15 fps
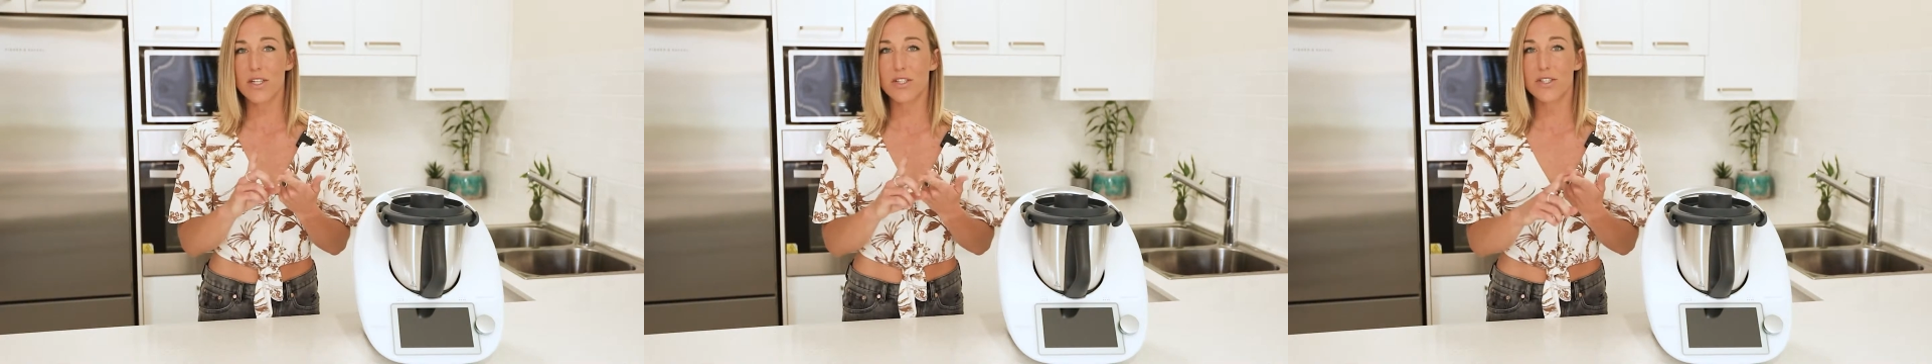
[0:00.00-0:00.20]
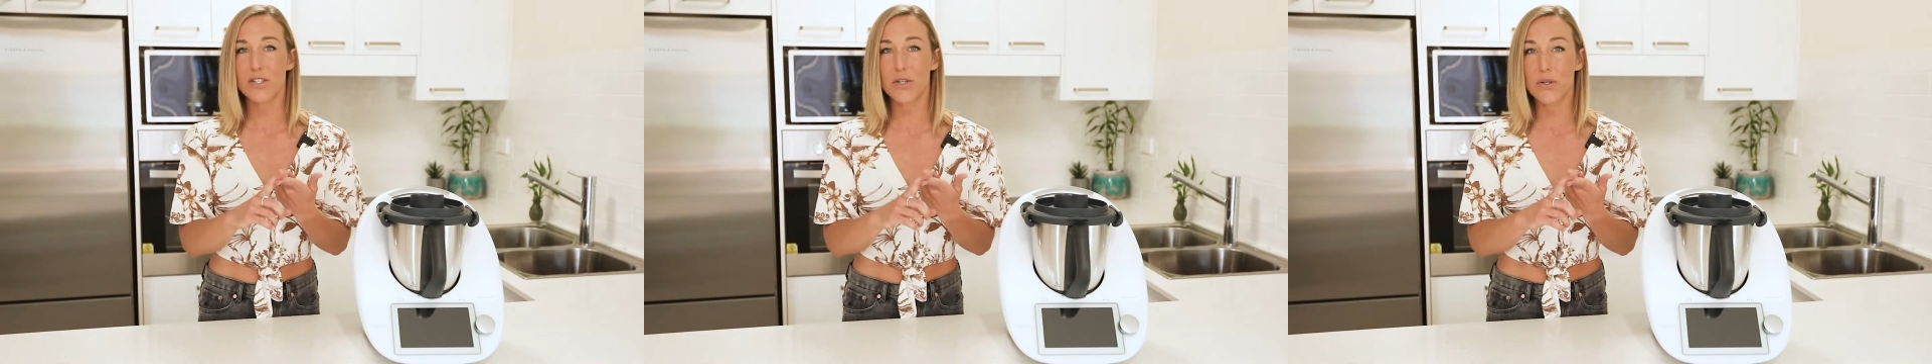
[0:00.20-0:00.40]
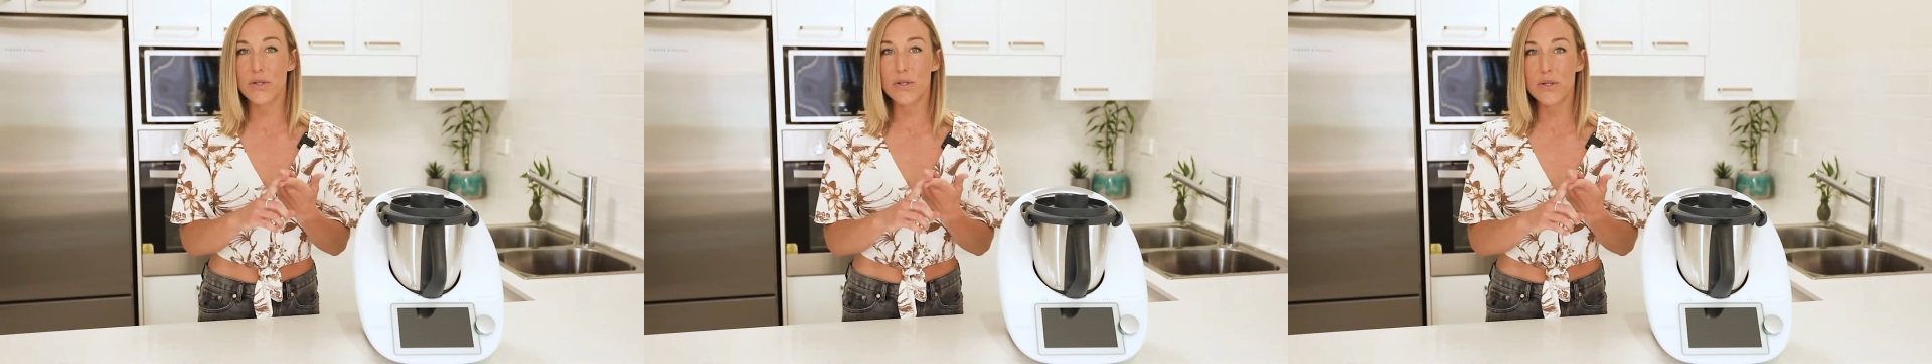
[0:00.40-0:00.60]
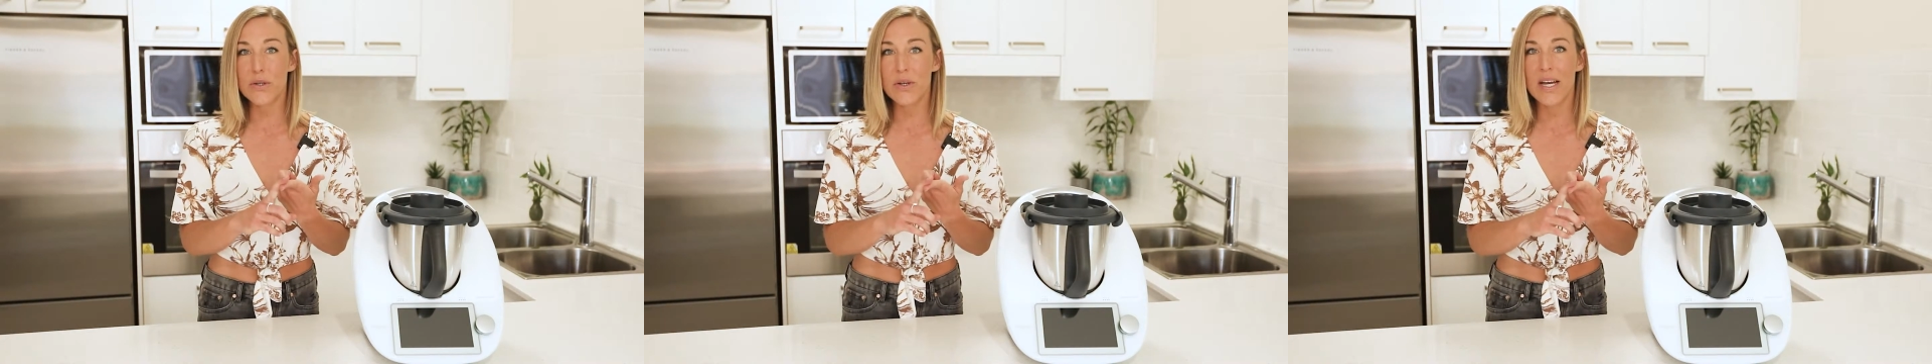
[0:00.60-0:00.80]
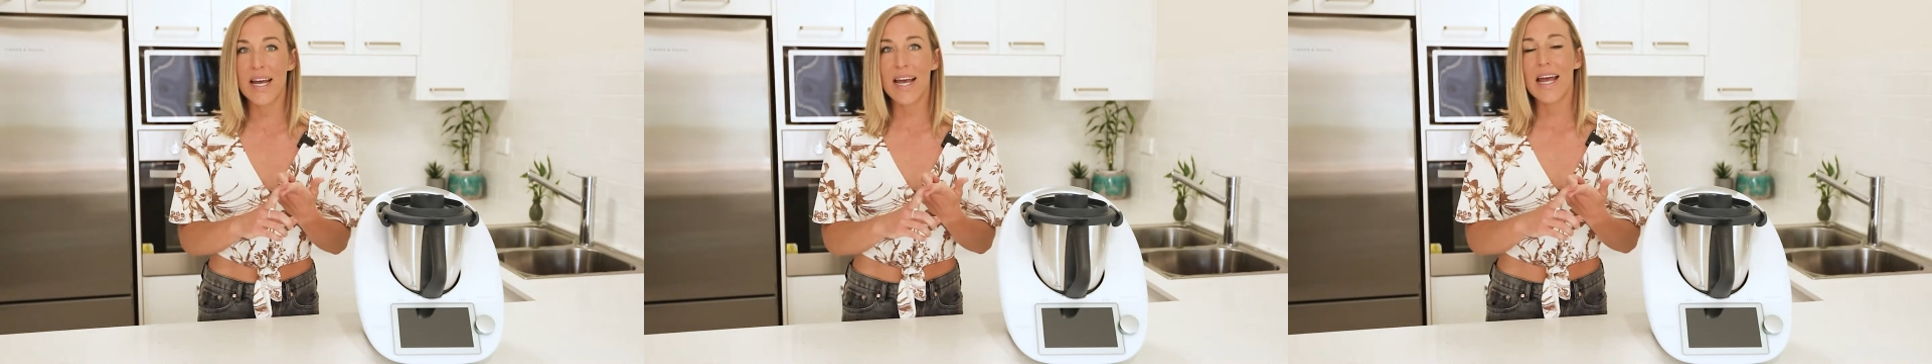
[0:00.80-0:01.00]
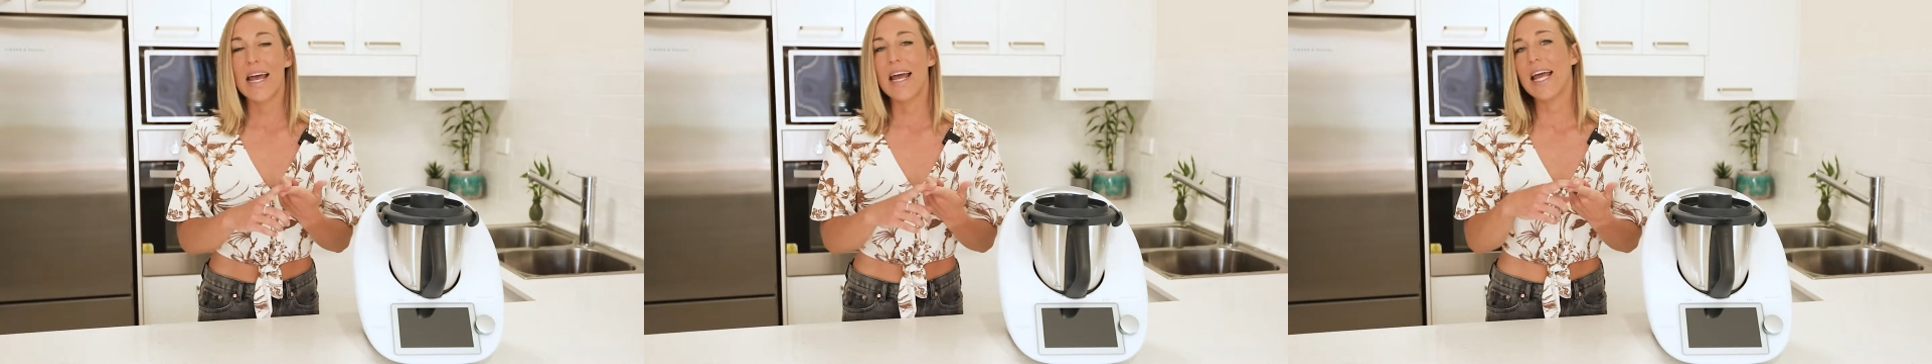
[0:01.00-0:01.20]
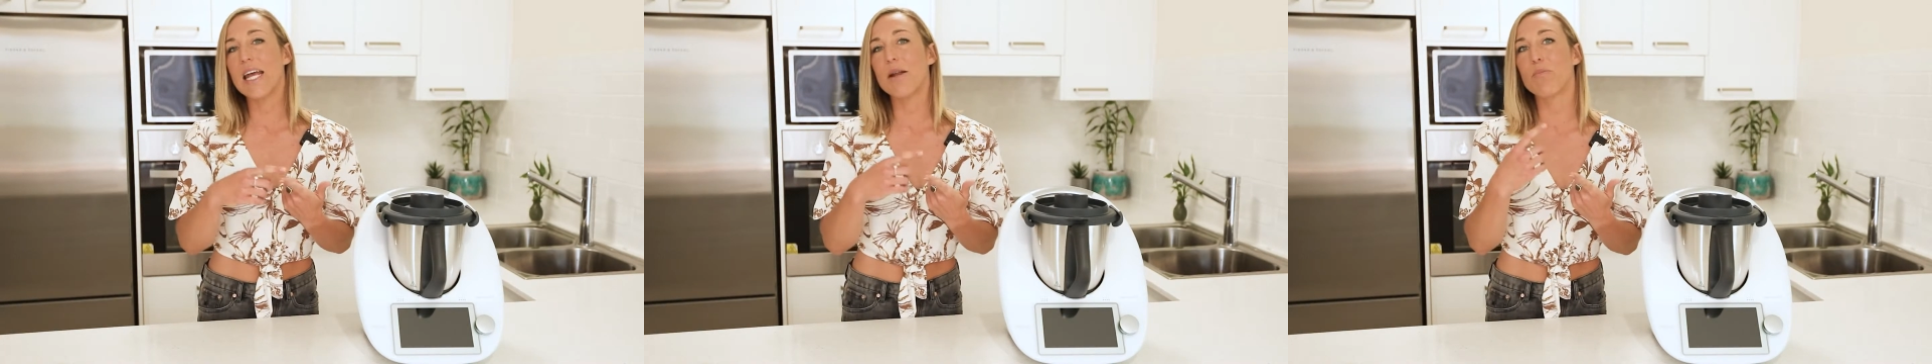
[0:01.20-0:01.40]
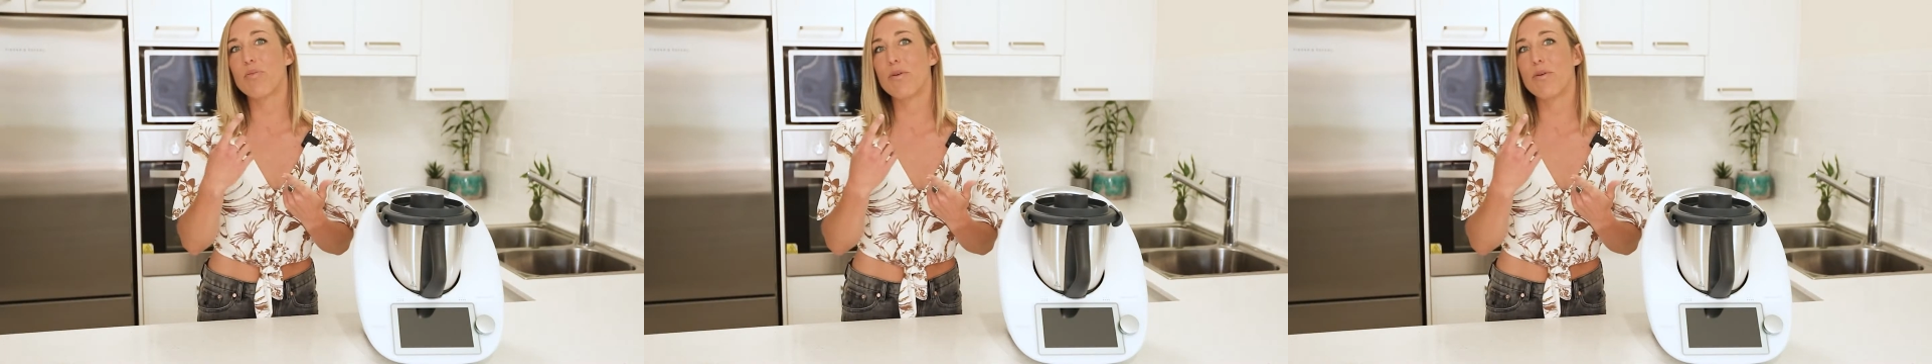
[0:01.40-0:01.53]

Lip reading: 2, it